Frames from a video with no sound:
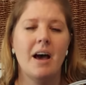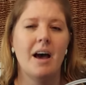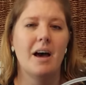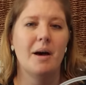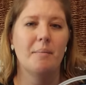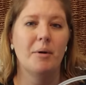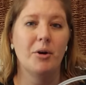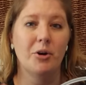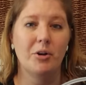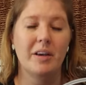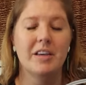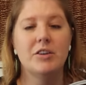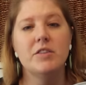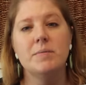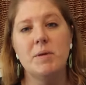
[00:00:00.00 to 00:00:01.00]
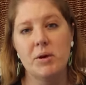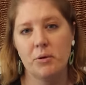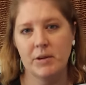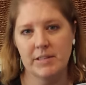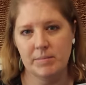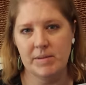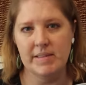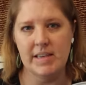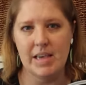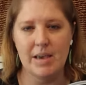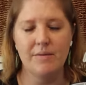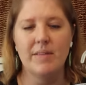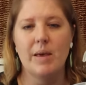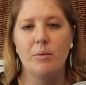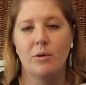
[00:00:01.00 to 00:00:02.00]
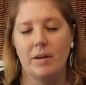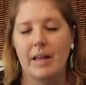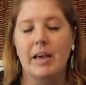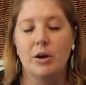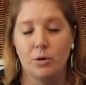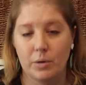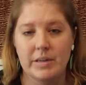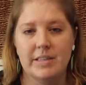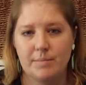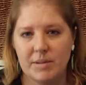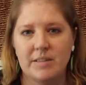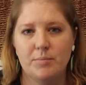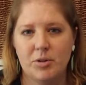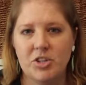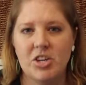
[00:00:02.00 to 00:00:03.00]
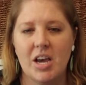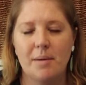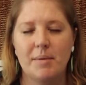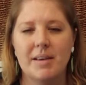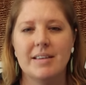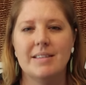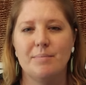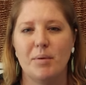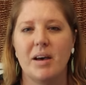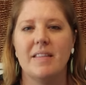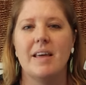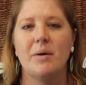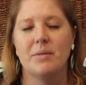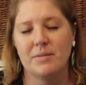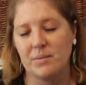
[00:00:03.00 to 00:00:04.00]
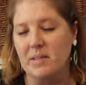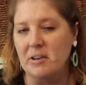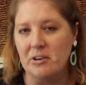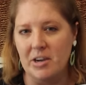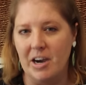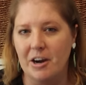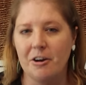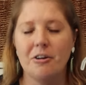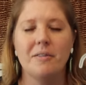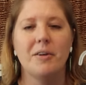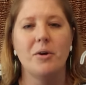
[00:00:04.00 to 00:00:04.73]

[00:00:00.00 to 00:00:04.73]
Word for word: Um, or it used to be Christmas Eve and they were like Christmas pajamas, but that was when they're younger.